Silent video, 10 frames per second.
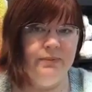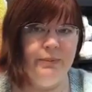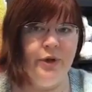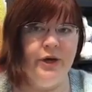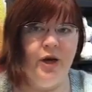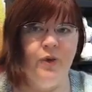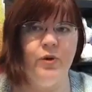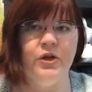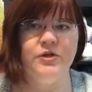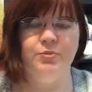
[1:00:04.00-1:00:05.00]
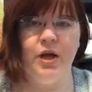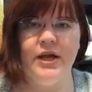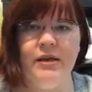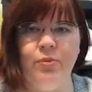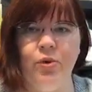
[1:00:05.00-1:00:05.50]
put it on one of those
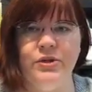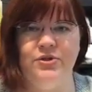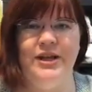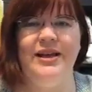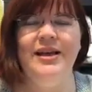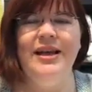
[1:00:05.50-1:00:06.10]
blocking boards or like